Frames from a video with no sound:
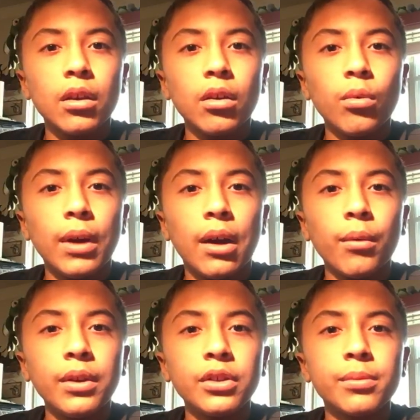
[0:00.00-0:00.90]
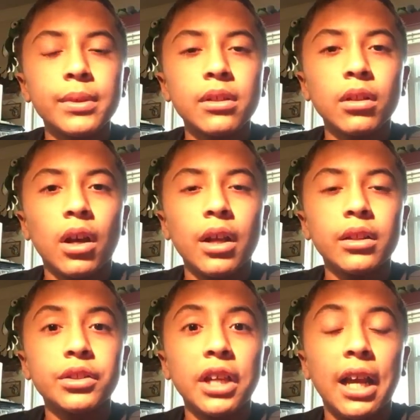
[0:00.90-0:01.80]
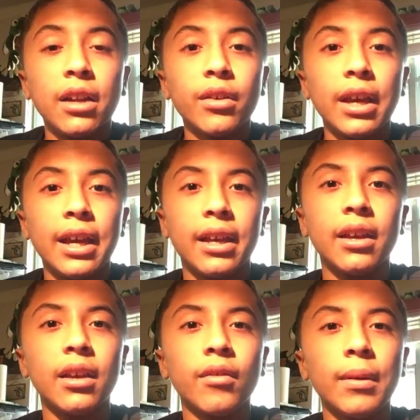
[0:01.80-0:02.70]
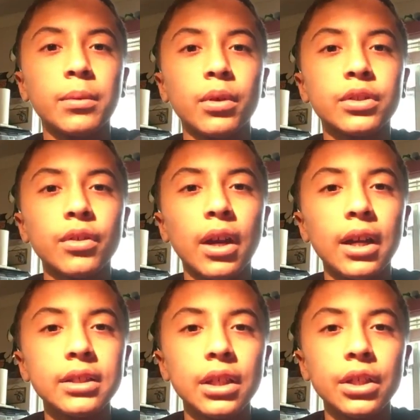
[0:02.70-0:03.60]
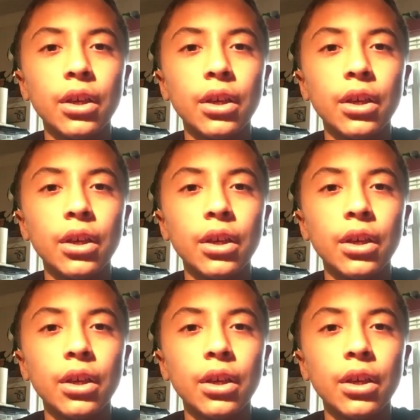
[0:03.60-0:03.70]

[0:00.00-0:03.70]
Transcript: Oh, wow, we just missed a lot in the chat. Okay, Rip Toys R Us.